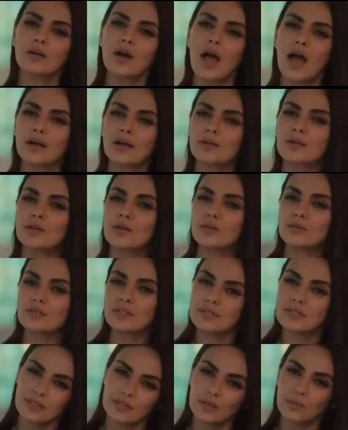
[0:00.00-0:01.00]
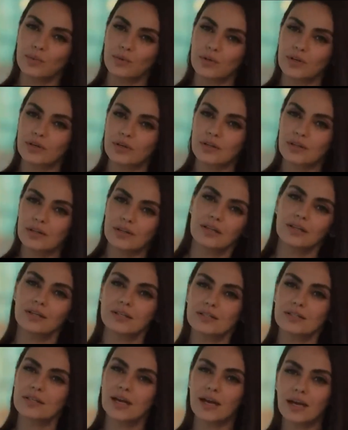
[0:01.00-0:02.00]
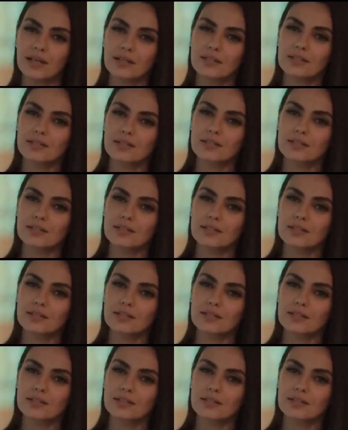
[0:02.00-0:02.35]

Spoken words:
life by telling people what they want to hear.